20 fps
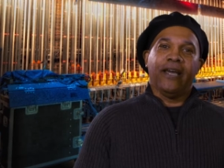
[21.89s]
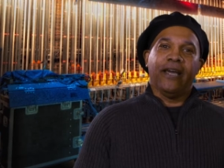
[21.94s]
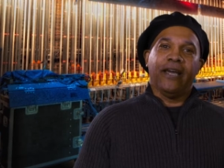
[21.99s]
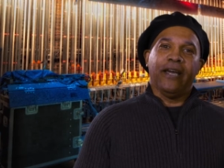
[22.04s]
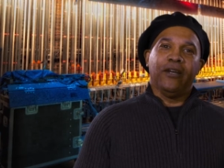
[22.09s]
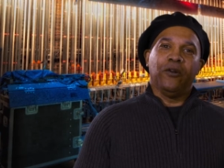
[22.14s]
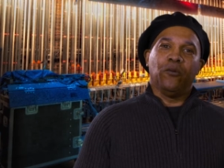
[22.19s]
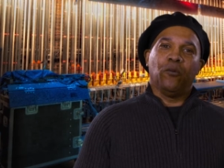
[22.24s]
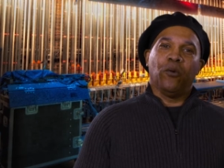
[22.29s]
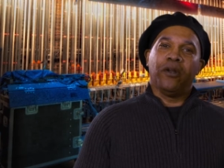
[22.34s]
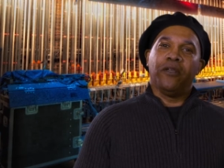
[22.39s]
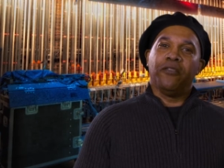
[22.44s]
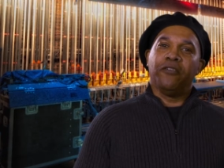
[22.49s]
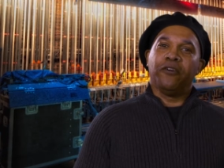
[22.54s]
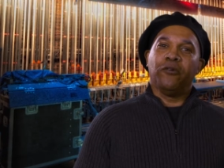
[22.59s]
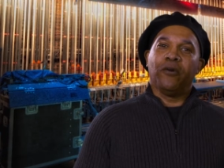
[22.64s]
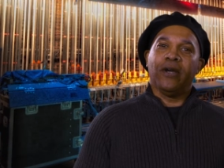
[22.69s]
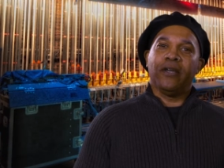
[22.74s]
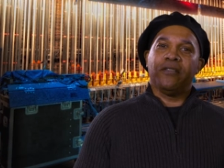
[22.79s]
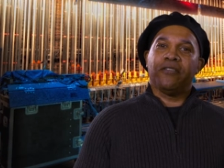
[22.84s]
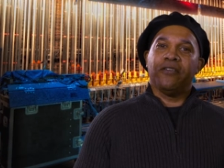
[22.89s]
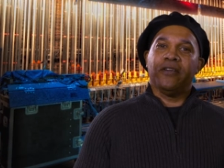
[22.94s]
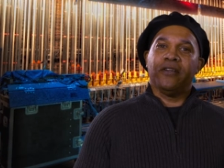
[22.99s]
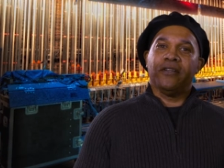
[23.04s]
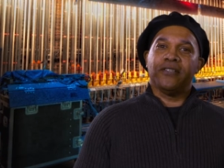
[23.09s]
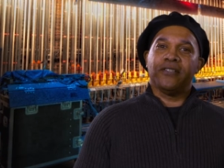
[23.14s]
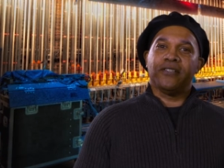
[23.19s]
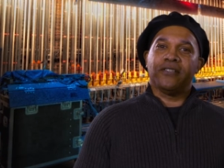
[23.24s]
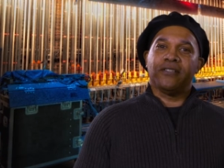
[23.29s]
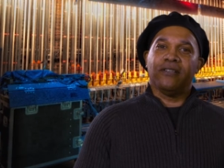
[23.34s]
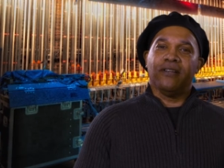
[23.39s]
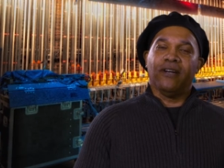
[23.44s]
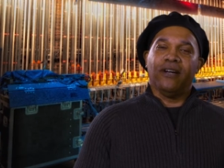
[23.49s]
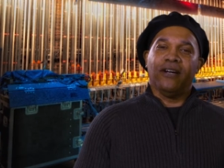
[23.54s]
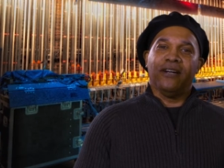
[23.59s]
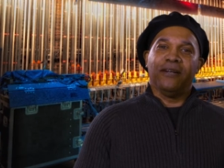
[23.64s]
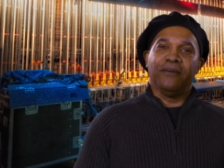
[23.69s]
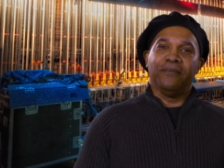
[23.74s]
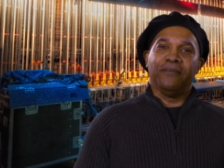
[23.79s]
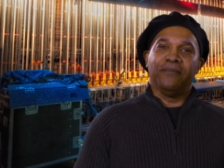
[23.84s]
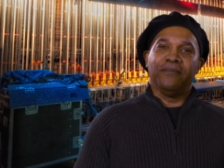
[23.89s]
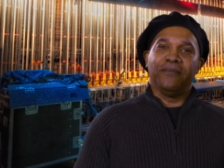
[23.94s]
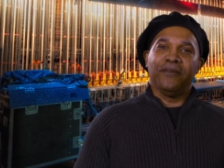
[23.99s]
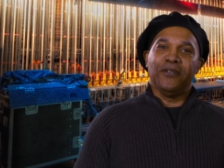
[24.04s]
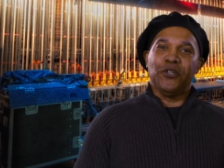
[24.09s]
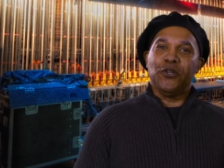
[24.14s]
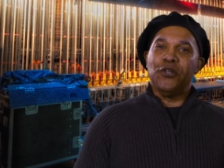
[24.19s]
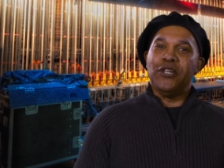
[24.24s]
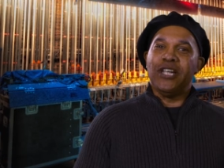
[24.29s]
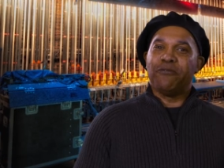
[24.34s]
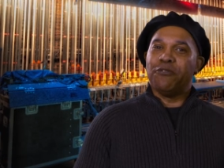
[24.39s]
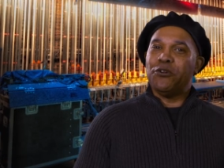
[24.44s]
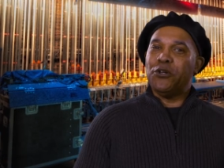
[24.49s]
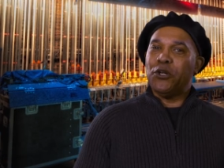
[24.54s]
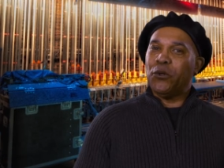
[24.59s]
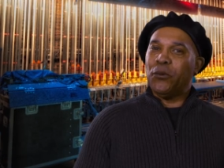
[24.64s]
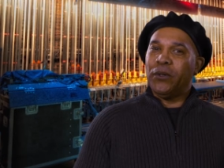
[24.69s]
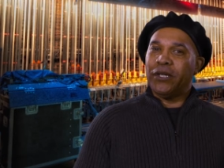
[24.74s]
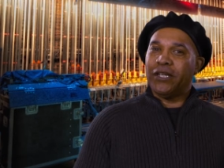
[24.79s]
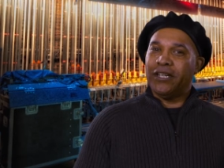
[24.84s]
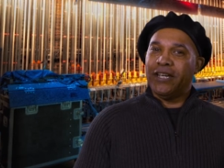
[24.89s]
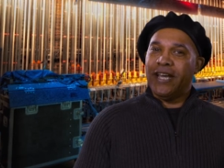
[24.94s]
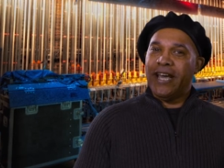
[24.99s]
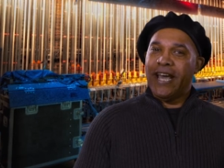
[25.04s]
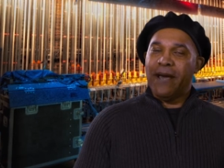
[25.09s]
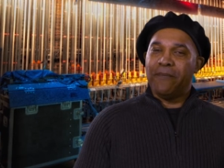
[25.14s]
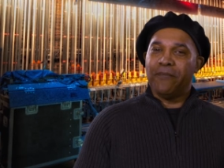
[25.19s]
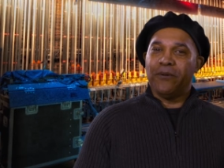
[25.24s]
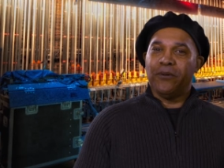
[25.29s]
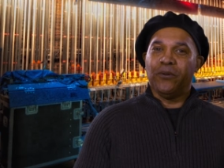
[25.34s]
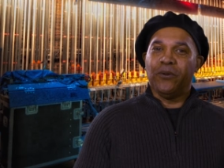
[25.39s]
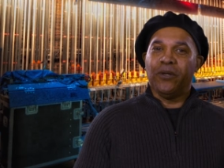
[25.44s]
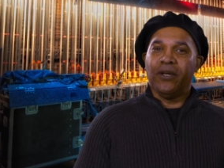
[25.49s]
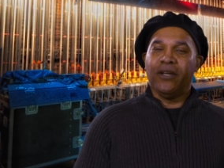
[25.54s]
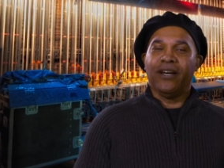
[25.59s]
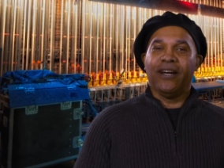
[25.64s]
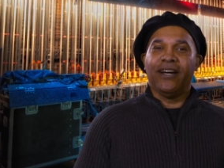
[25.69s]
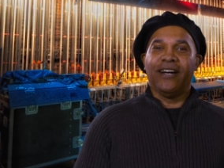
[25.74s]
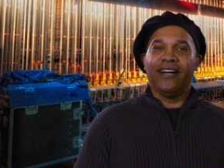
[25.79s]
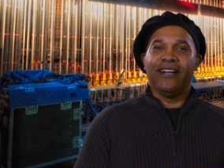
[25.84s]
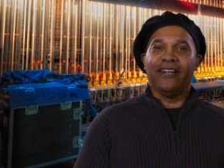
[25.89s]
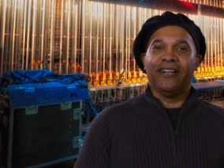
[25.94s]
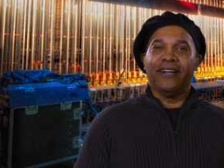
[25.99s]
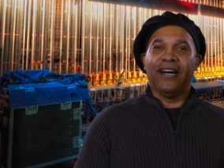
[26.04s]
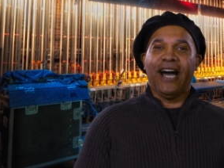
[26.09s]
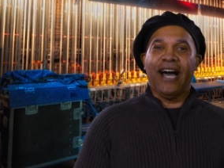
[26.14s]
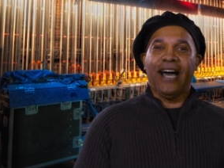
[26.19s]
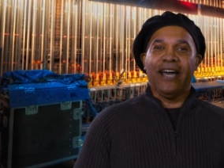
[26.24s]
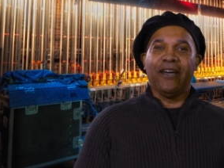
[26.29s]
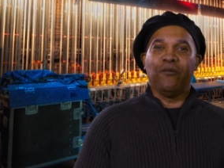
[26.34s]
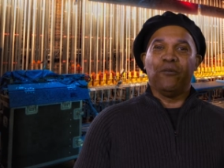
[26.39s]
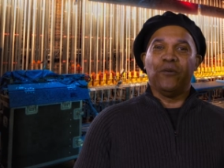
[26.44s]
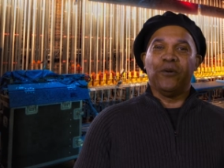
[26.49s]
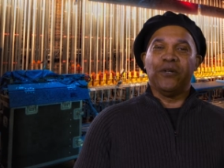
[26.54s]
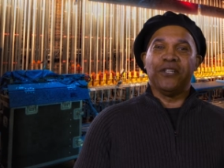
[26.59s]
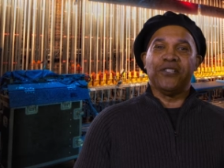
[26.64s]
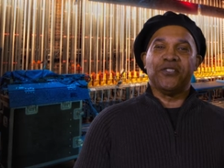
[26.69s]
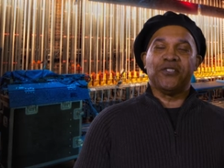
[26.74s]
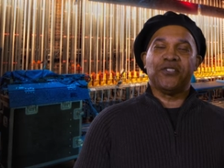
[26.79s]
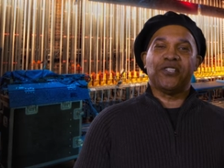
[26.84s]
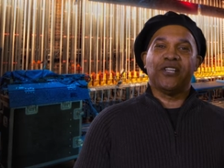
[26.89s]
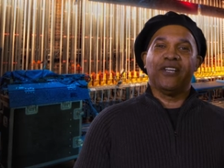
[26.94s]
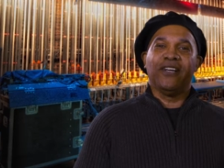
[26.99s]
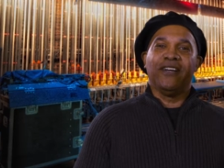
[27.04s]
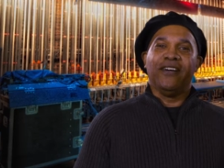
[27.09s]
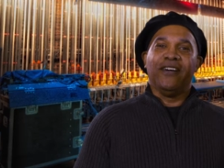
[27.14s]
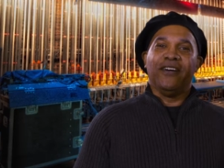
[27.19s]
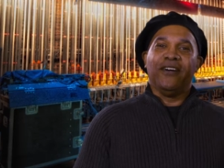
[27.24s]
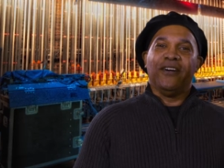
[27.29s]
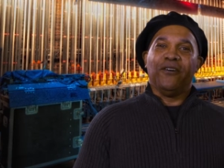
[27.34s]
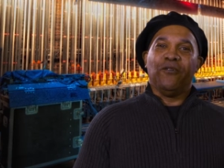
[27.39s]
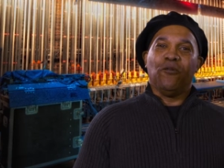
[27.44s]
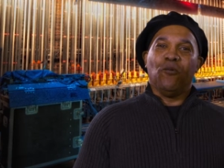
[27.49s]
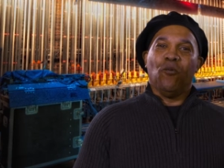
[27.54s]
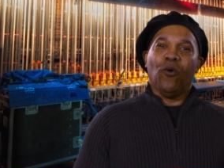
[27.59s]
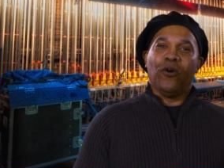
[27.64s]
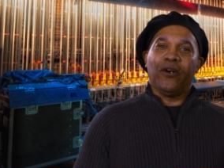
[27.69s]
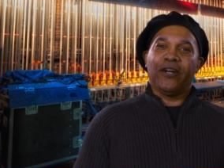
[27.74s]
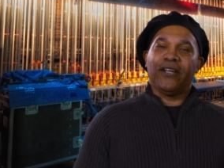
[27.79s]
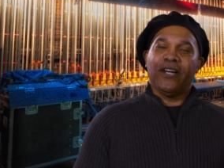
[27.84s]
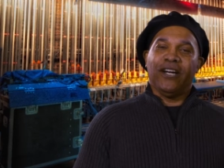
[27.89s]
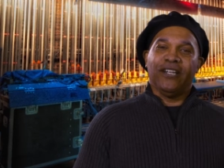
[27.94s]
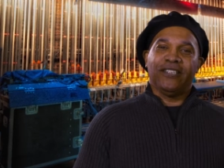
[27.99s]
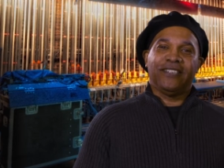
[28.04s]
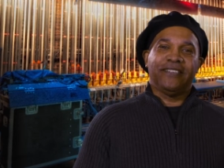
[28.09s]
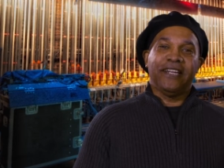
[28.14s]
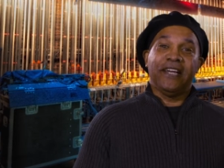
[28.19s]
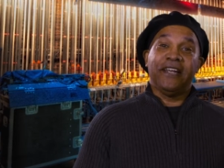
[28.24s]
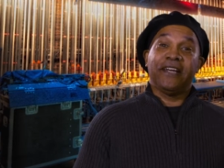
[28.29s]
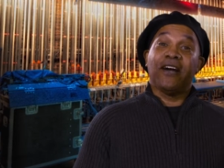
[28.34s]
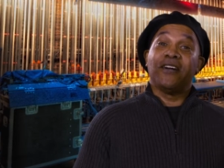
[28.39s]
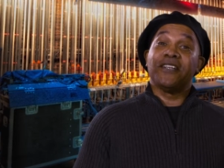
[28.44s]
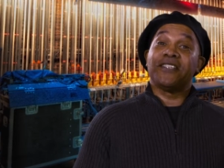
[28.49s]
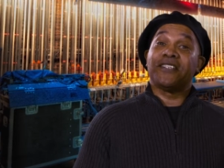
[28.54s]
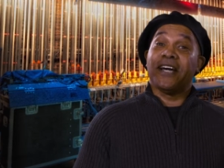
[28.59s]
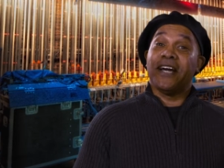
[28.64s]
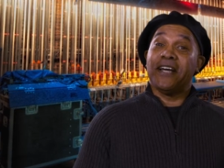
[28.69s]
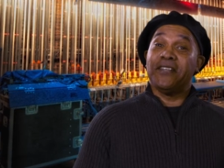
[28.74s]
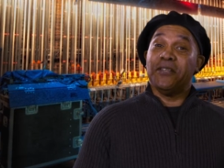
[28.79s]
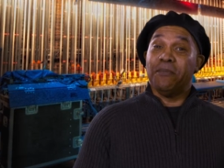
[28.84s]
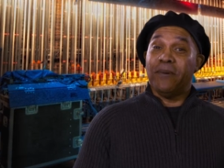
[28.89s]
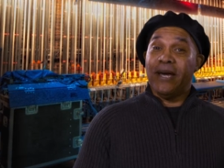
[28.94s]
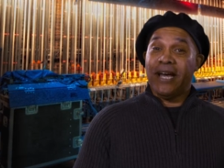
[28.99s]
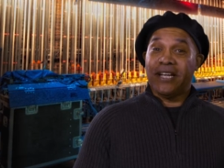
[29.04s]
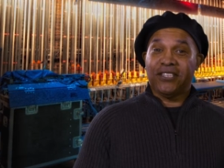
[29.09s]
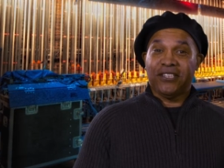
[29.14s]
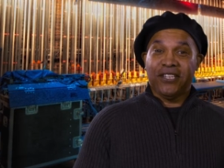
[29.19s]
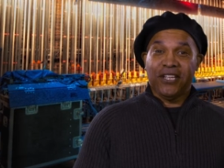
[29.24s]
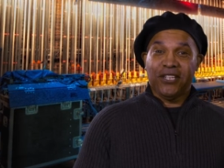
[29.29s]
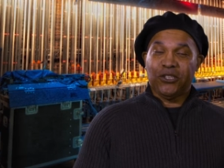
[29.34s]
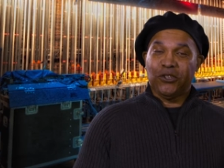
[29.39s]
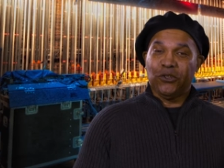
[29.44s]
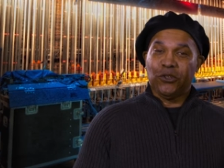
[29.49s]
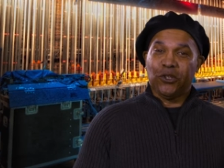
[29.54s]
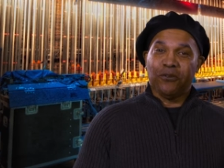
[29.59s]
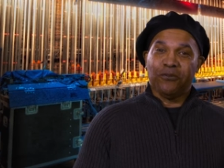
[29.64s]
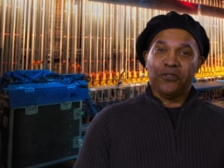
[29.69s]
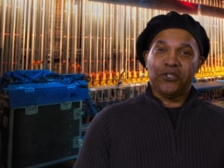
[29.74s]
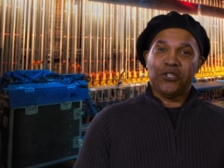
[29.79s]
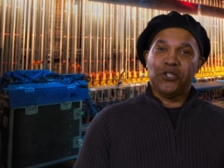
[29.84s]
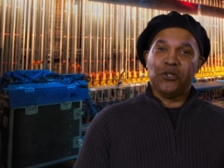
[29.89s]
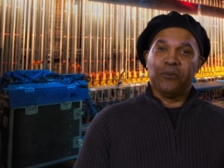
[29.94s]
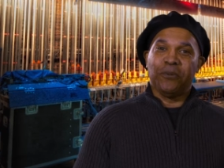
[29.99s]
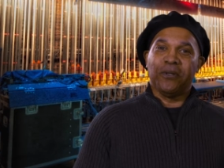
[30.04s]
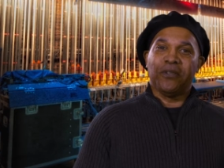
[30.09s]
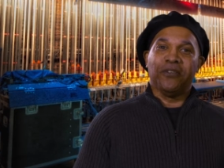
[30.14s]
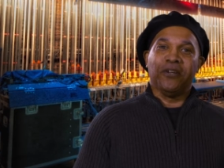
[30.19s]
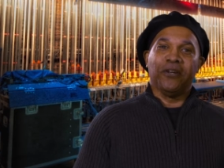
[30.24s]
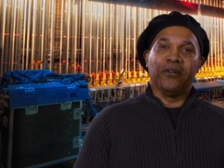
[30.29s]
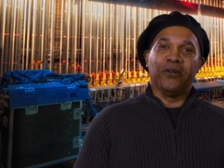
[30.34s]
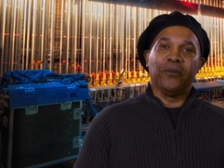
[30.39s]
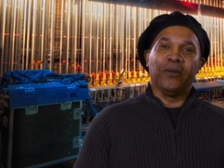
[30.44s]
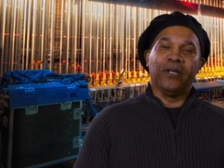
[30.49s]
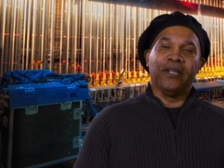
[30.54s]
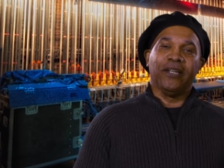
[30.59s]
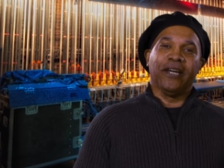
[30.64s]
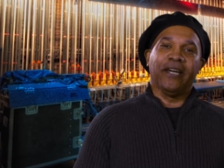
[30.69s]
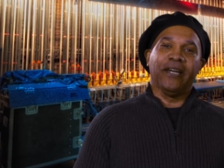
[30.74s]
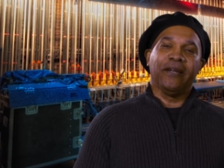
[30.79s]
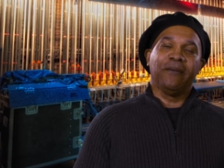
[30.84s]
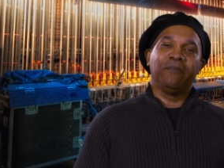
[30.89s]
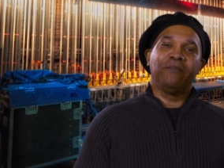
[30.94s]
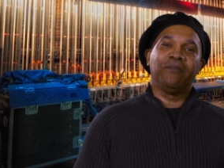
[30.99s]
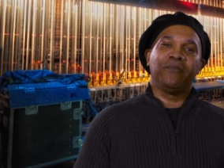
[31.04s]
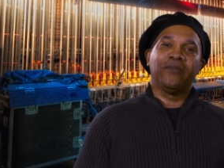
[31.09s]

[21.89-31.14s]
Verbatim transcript: And one of the great things, um, you never know what can happen. Uh, I was work, uh, standing outside the backstage door of the Shubert Theater one day,